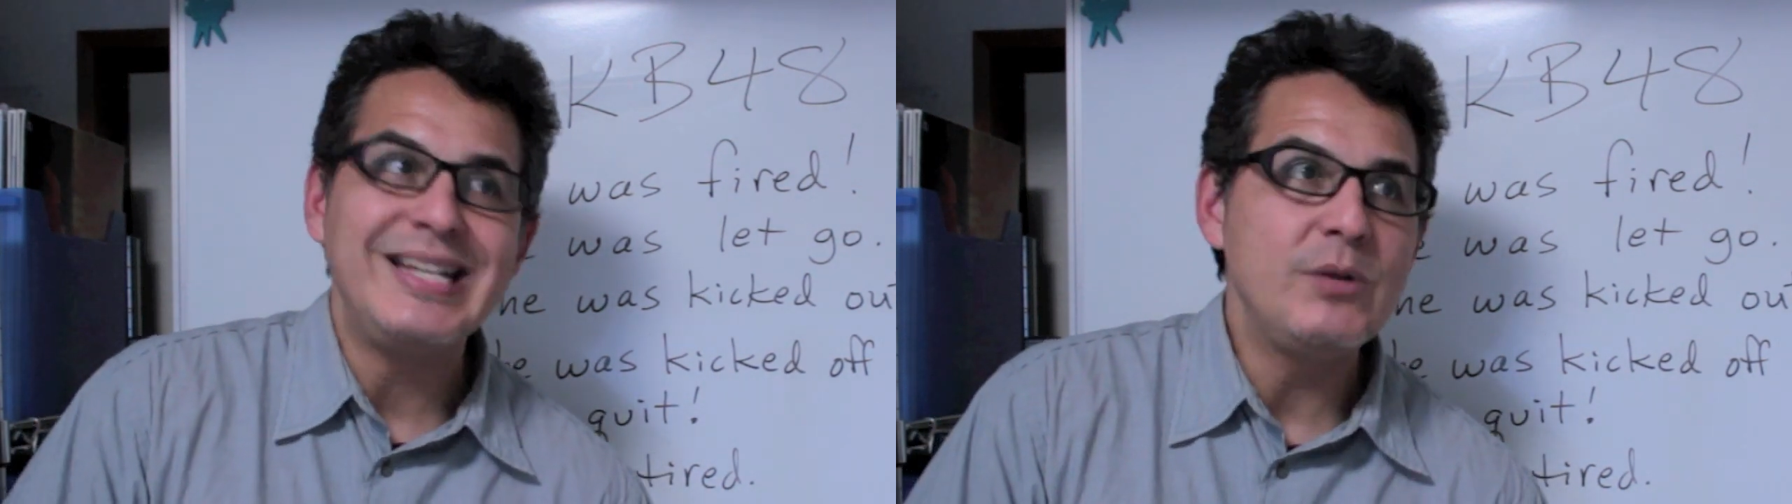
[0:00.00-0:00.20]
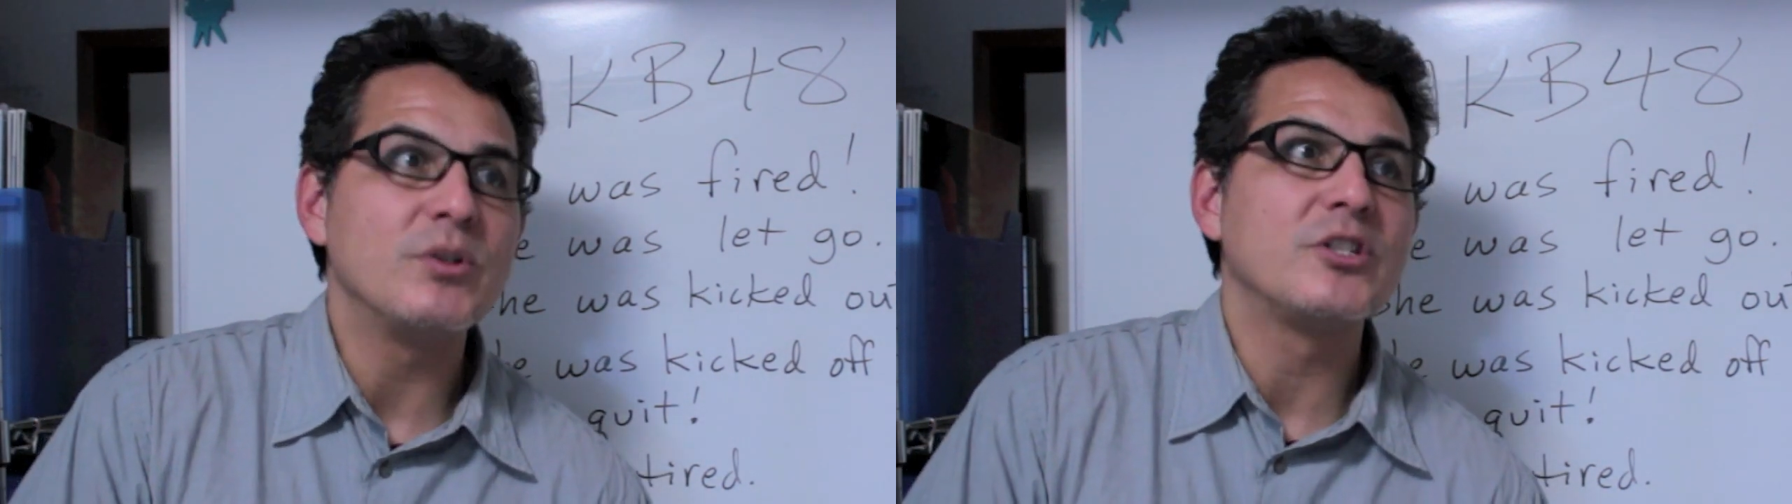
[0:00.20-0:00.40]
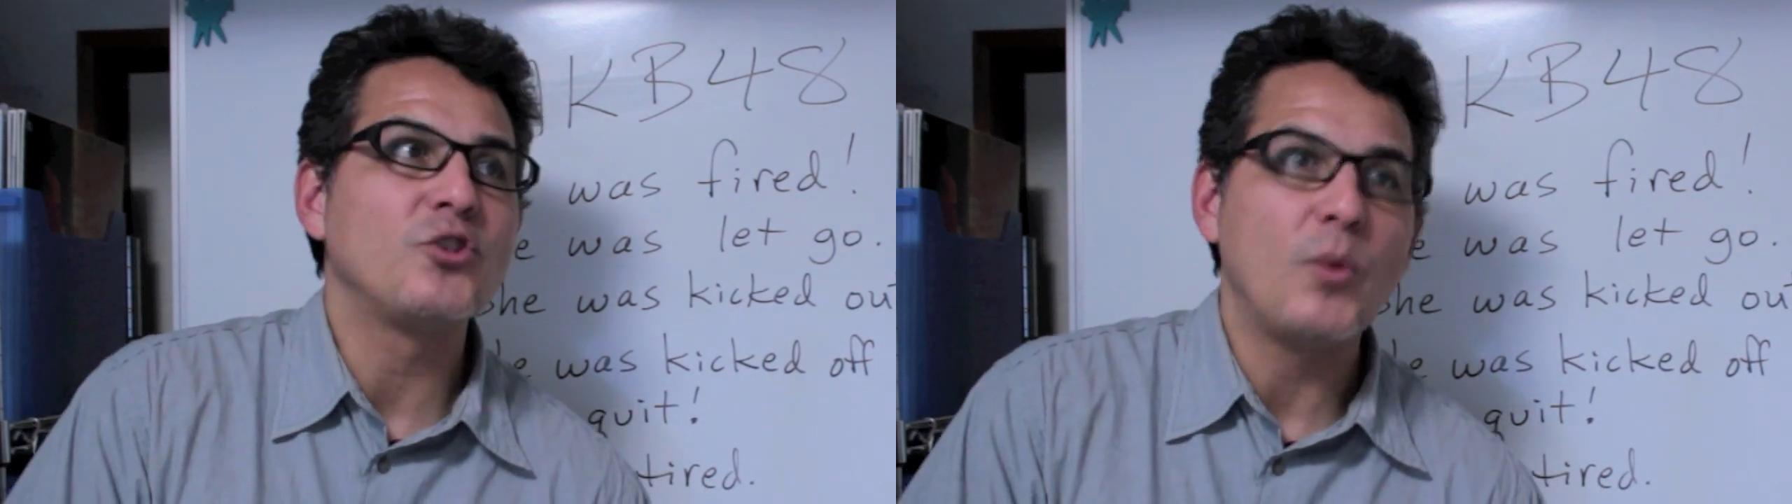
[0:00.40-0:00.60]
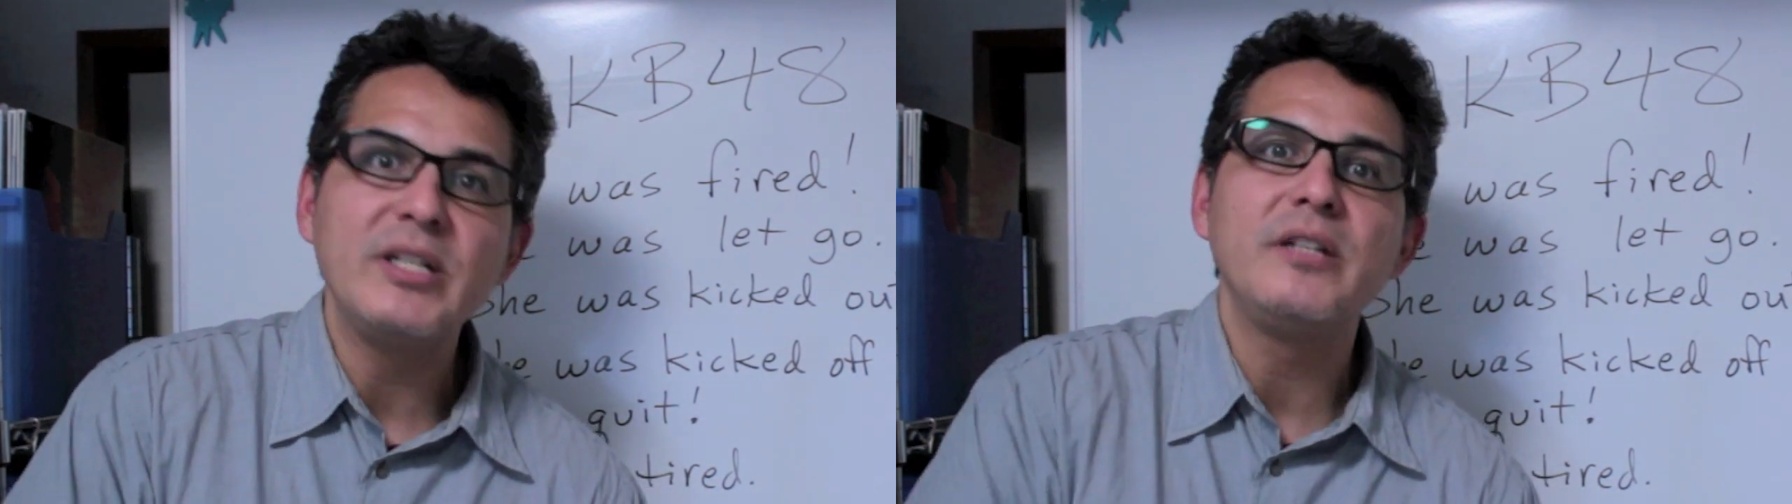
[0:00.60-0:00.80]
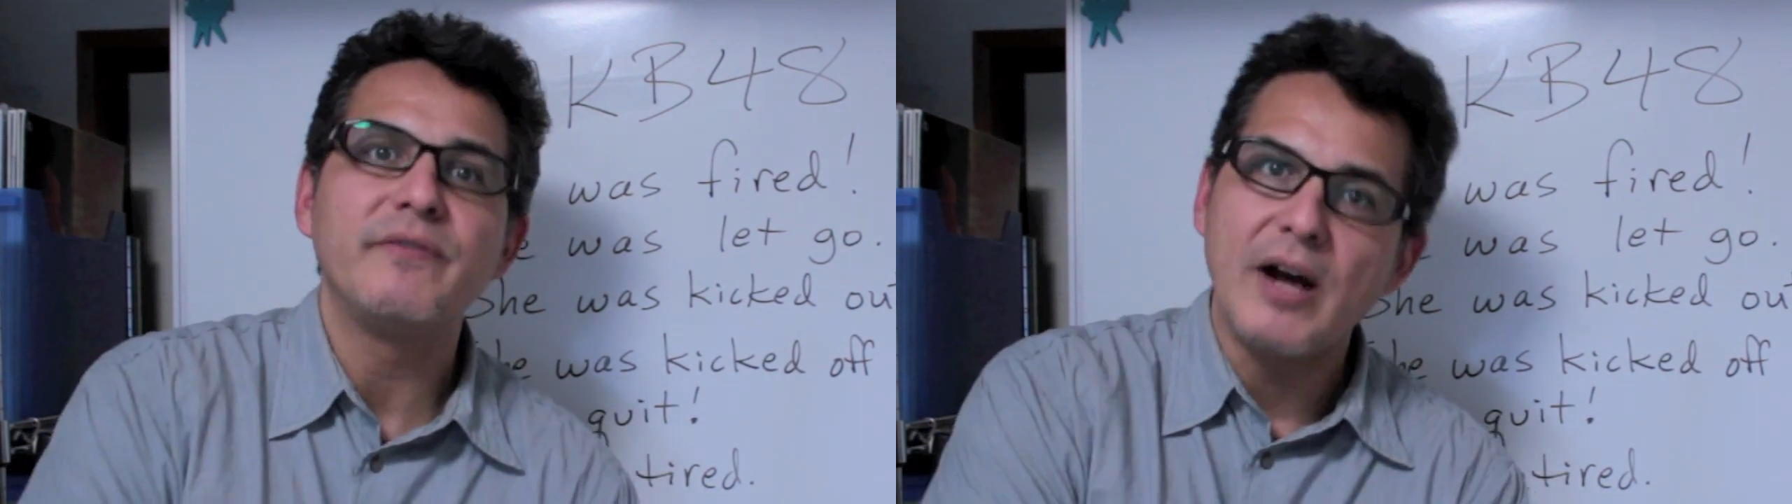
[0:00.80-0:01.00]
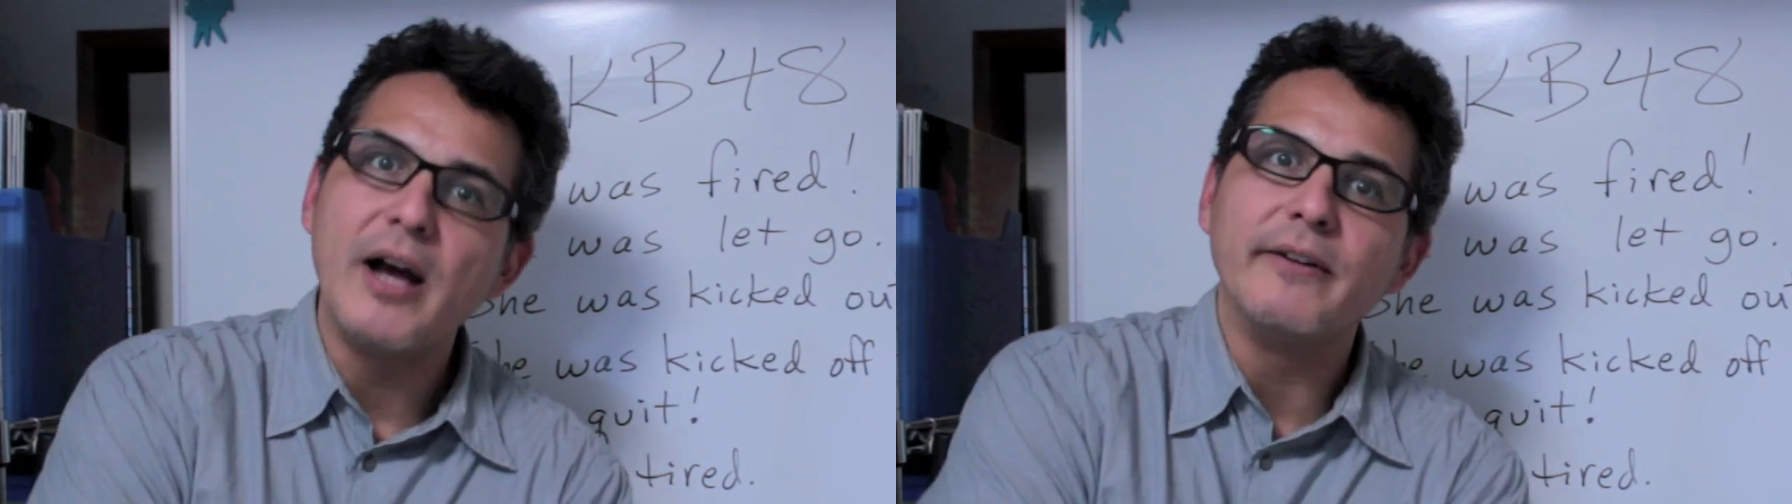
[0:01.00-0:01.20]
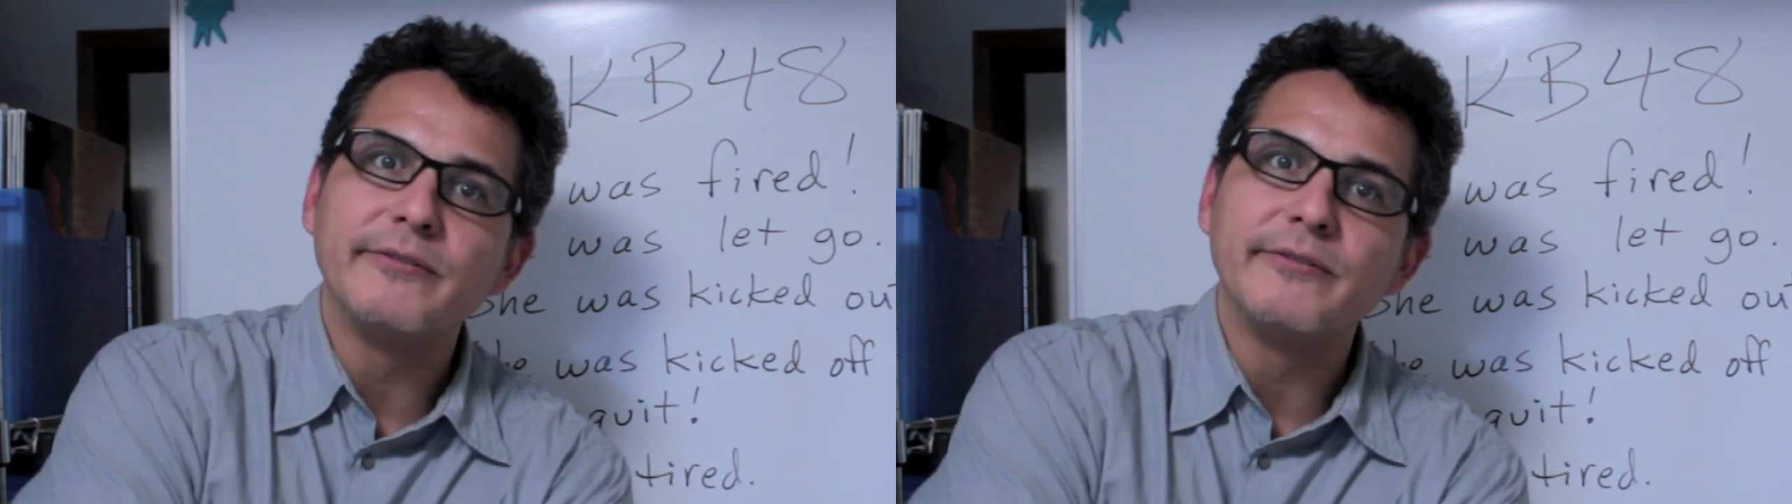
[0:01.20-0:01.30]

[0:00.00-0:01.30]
he was 25.